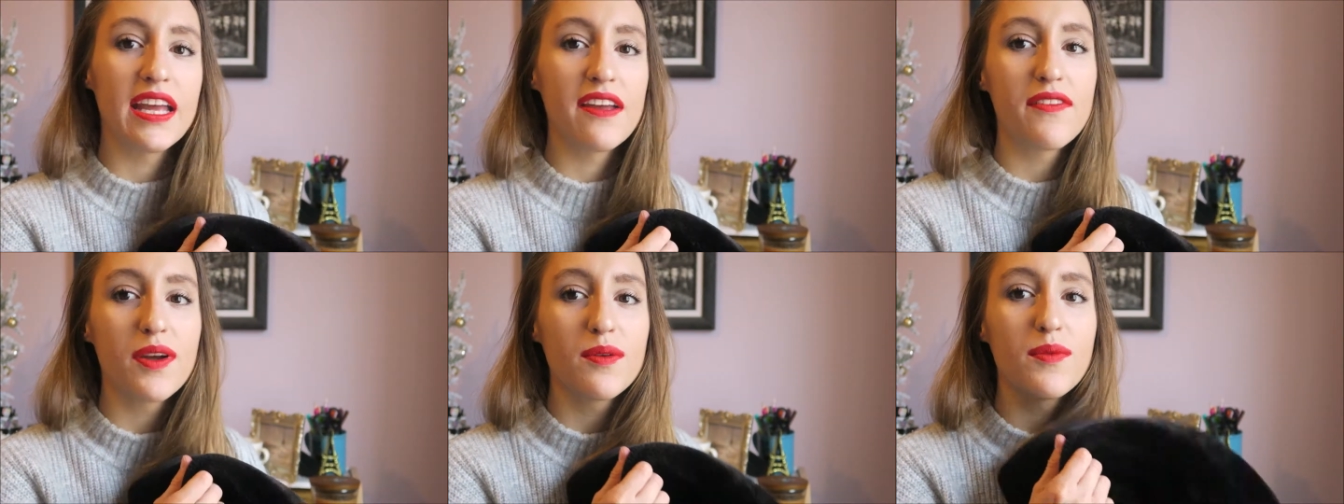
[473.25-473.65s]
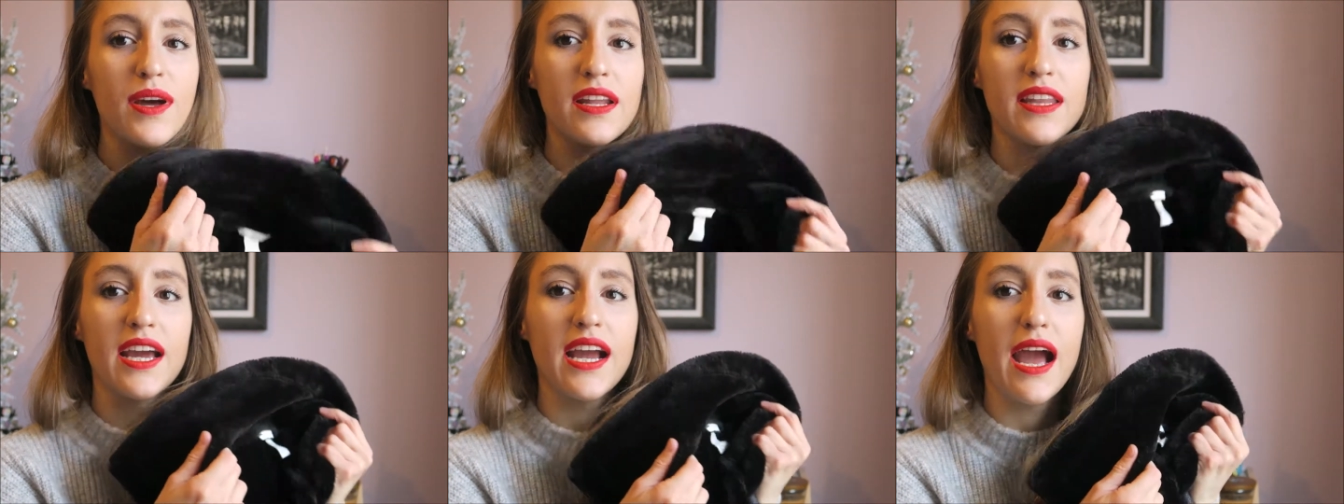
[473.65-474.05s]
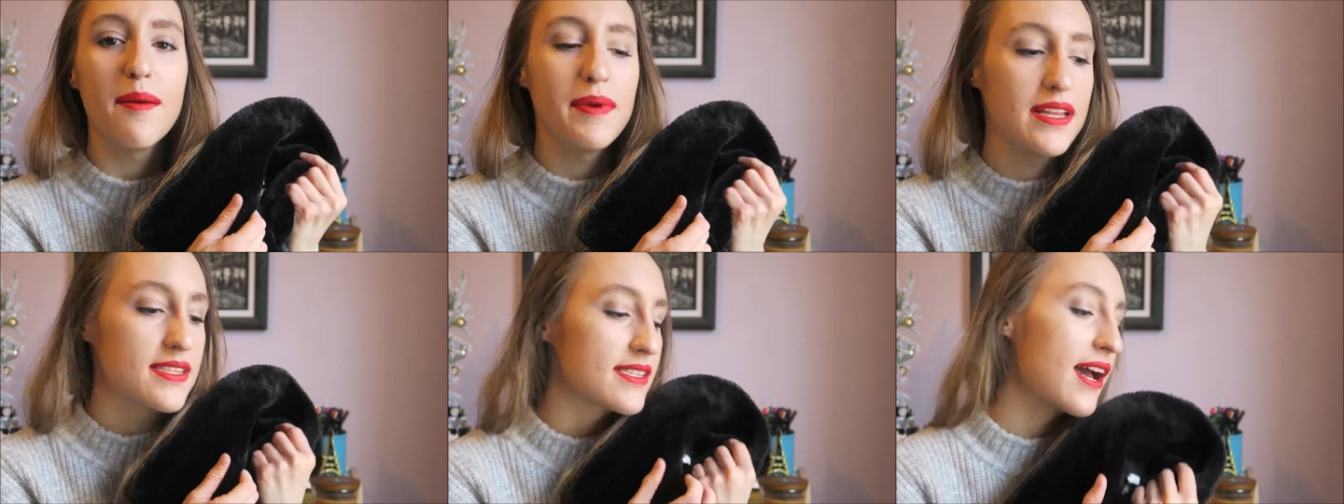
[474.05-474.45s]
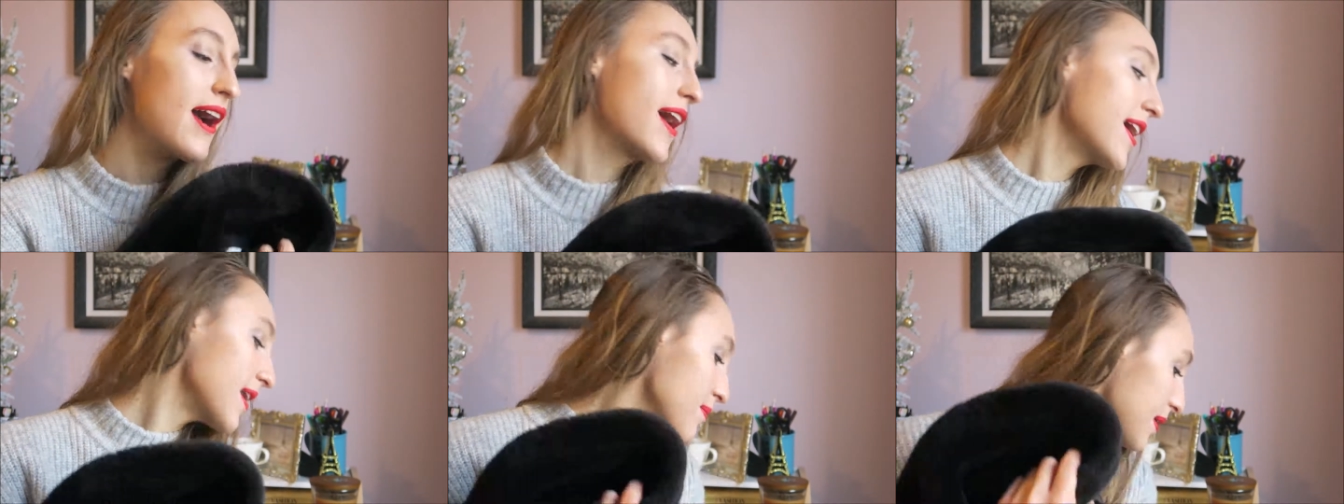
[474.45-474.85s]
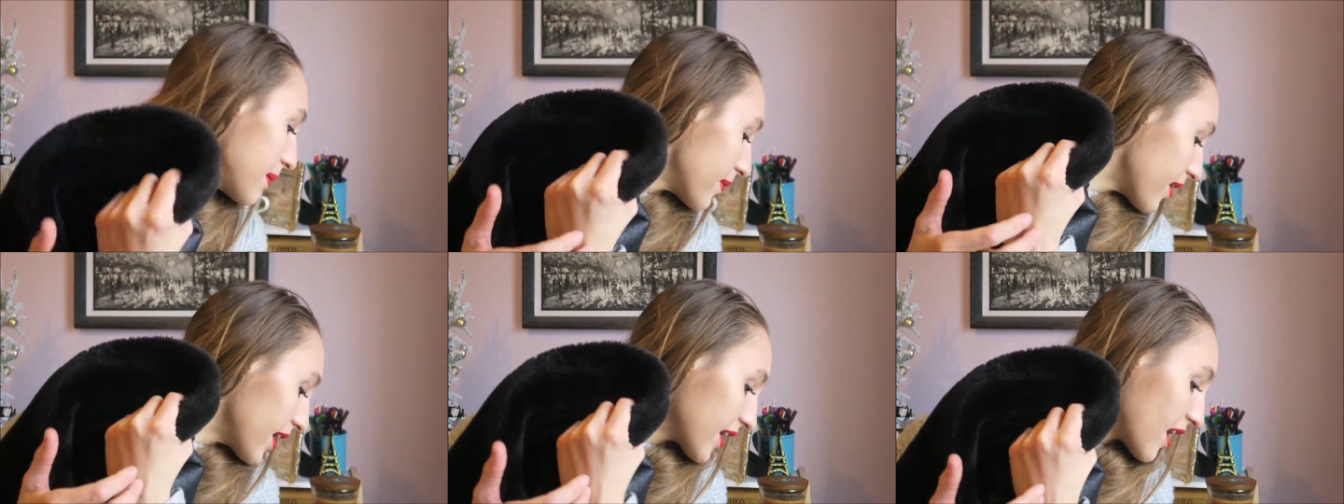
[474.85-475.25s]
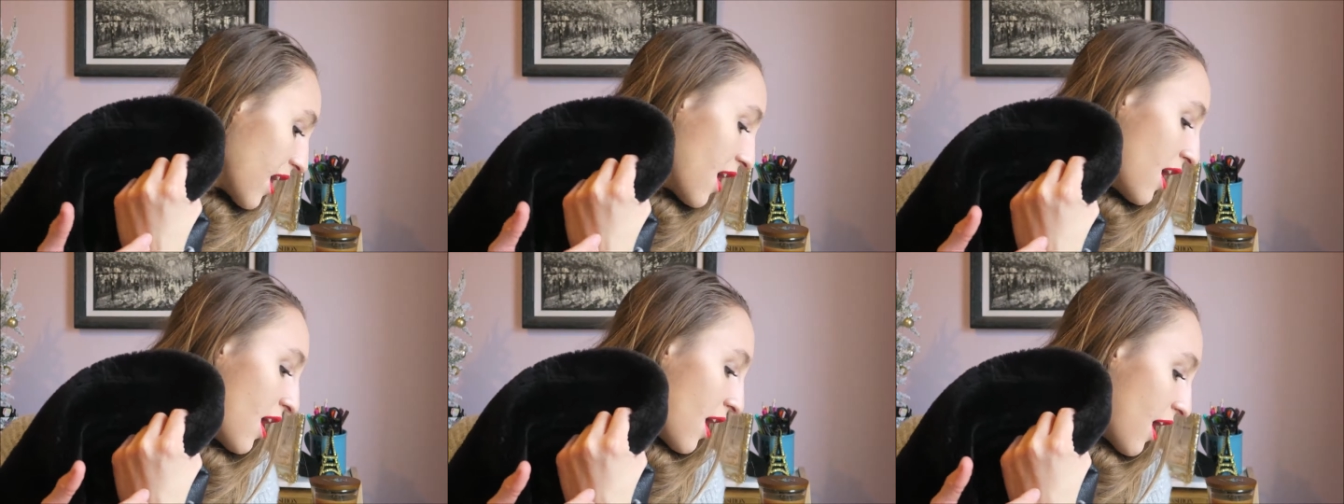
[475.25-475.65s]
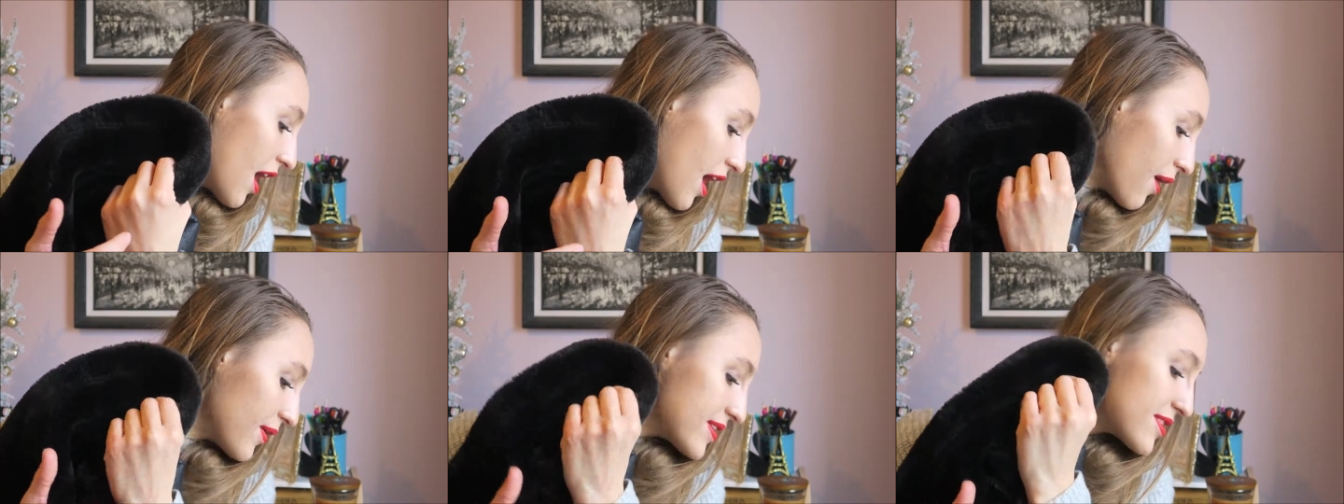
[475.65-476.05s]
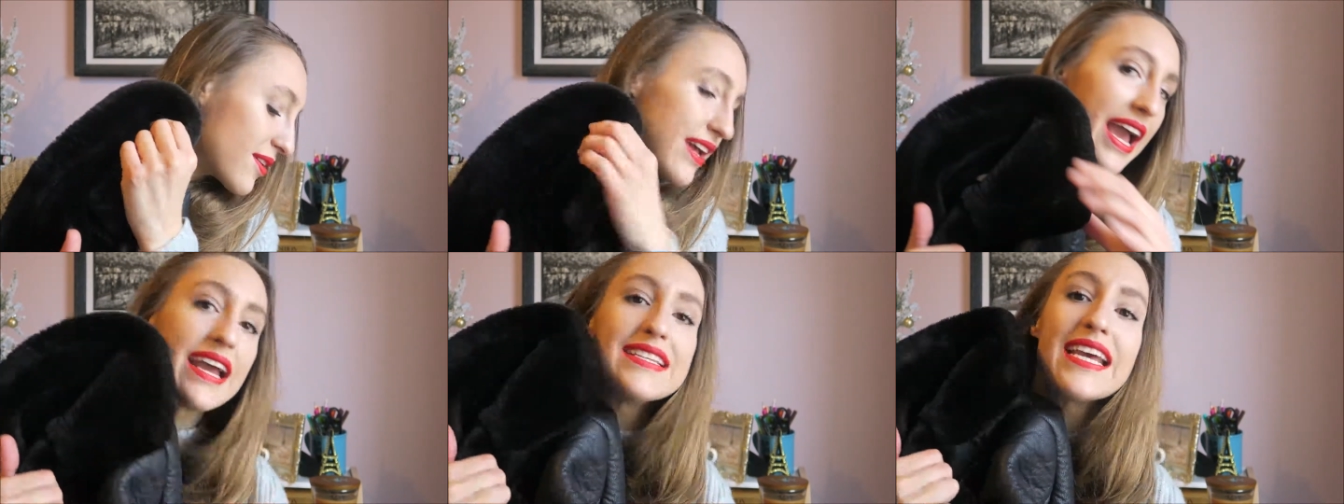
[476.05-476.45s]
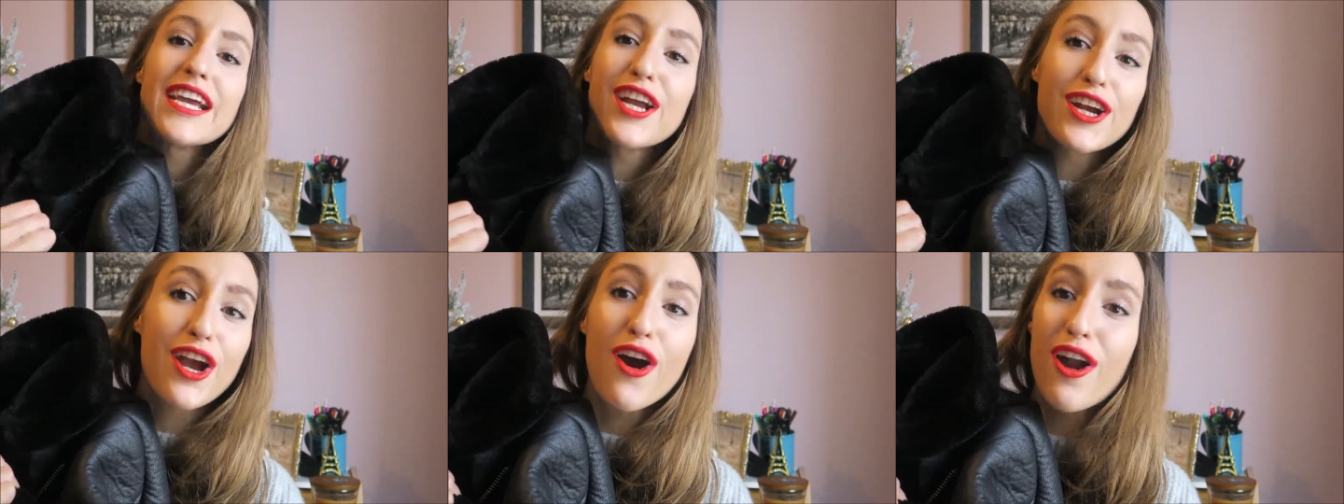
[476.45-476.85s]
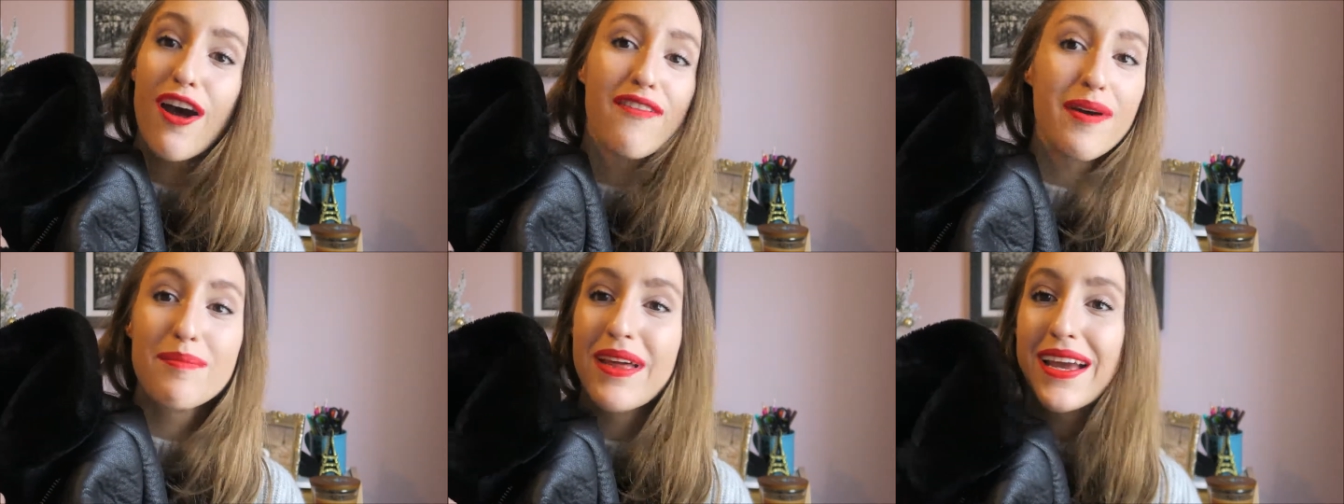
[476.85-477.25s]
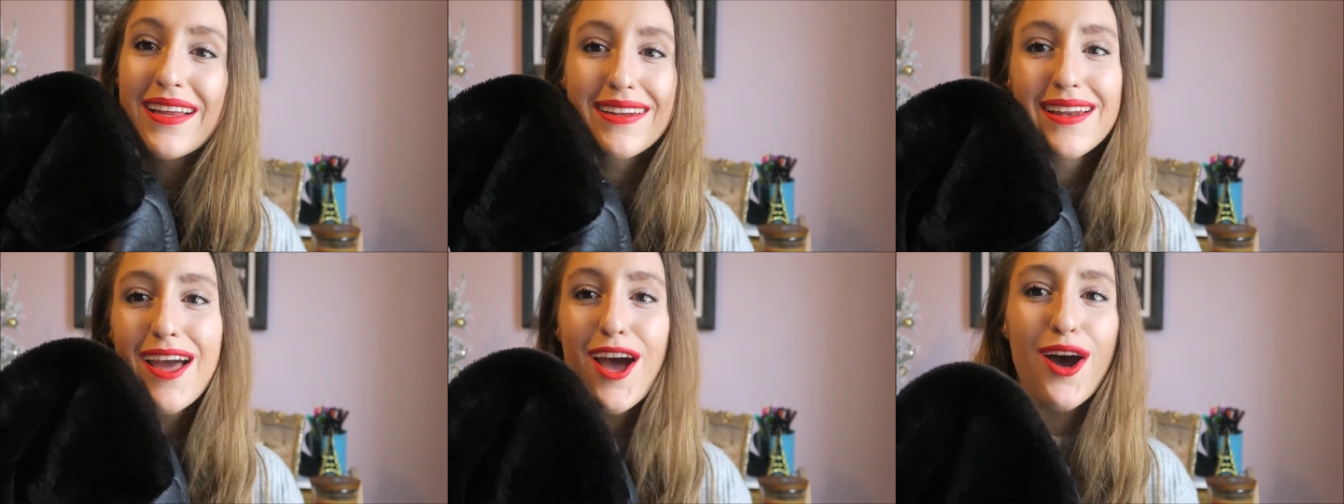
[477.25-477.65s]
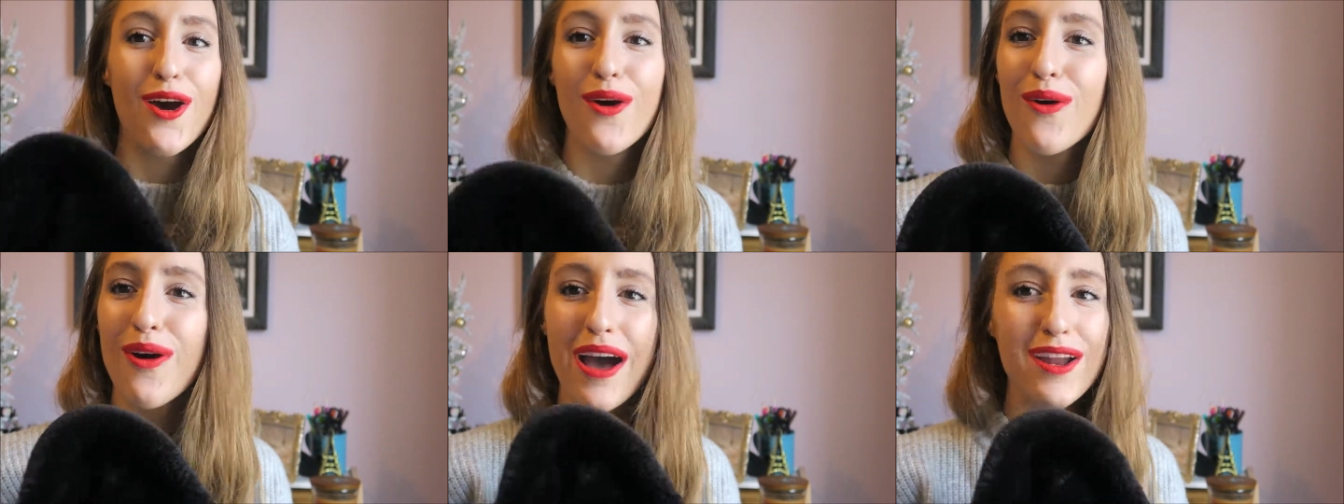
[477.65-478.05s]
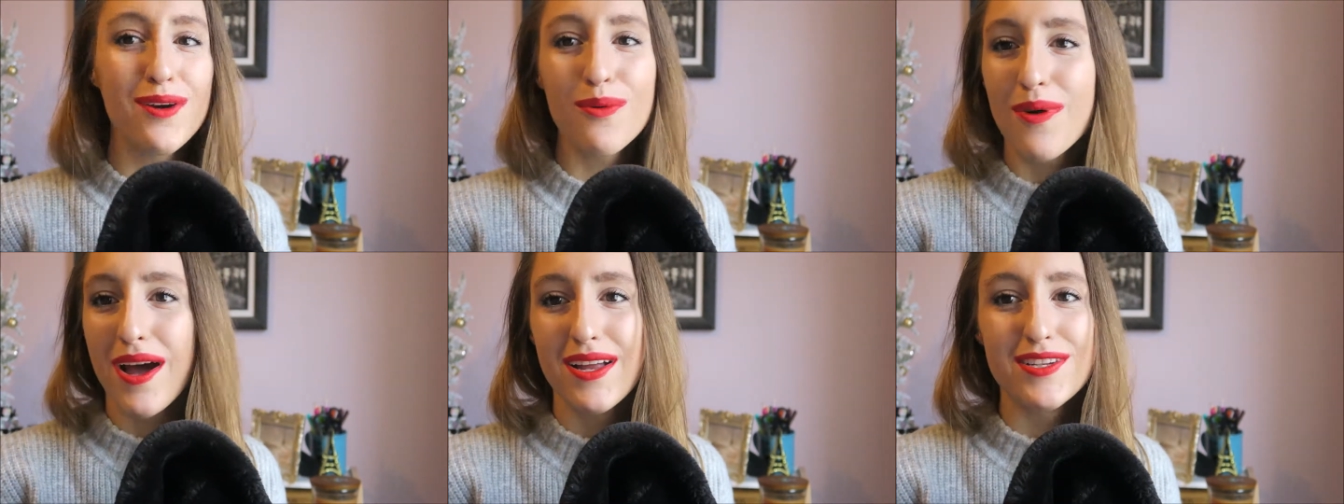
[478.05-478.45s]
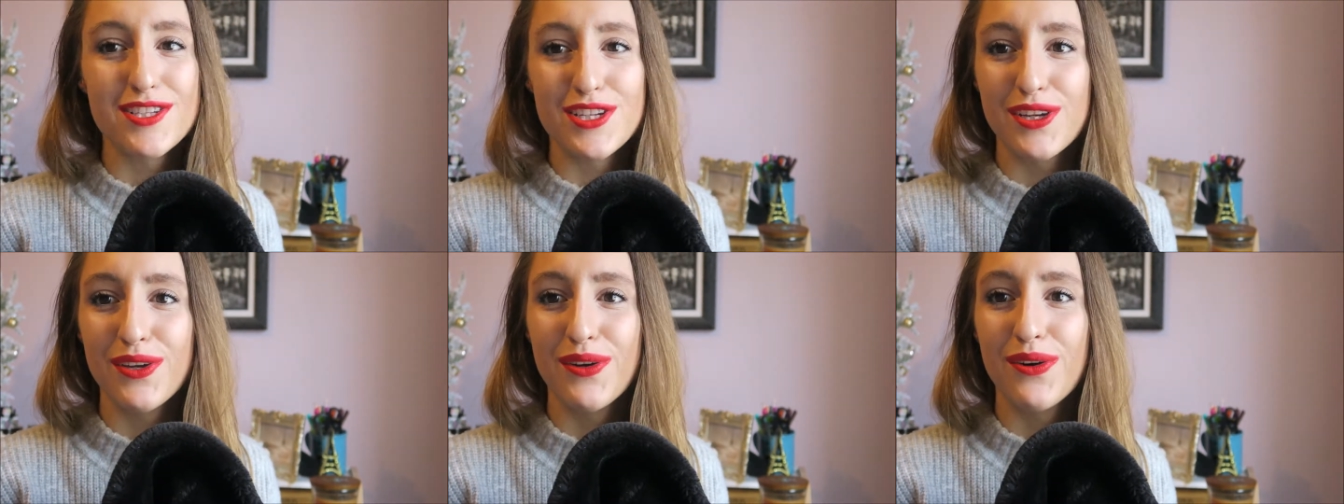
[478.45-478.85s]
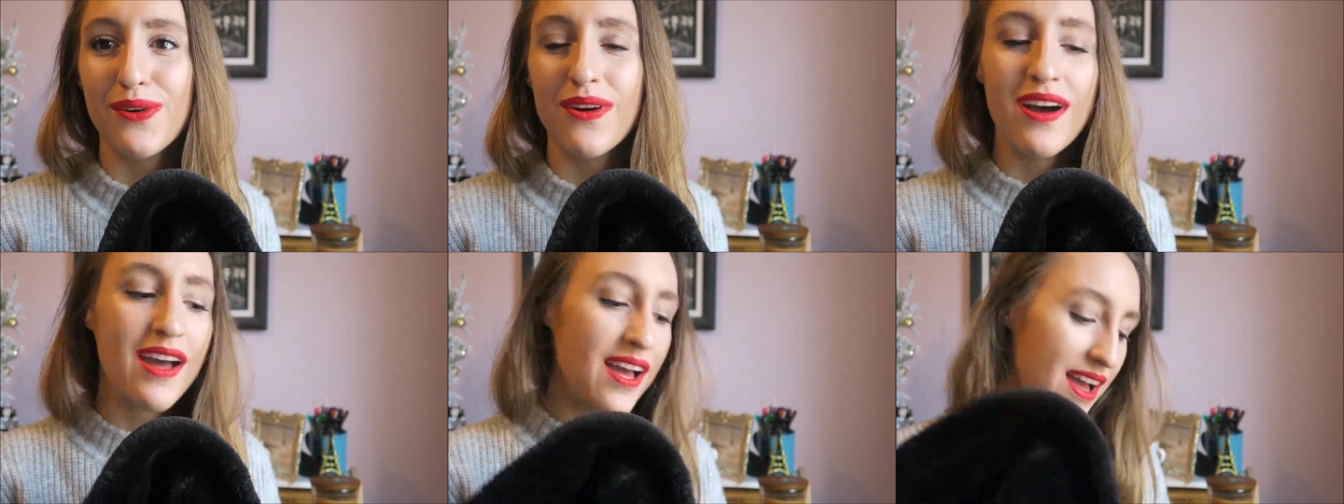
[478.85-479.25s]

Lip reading: Even when like I'm inside and people are like, oh, it's okay, take your coat off. I'm like, no, I don't want to.